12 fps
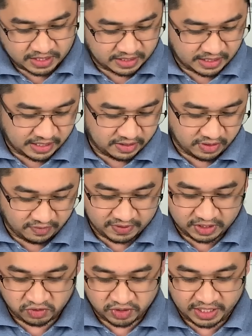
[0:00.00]
Then you have this
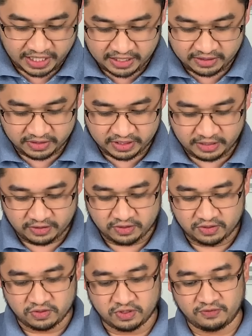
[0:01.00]
tray out.
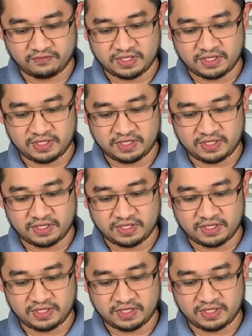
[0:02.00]
You have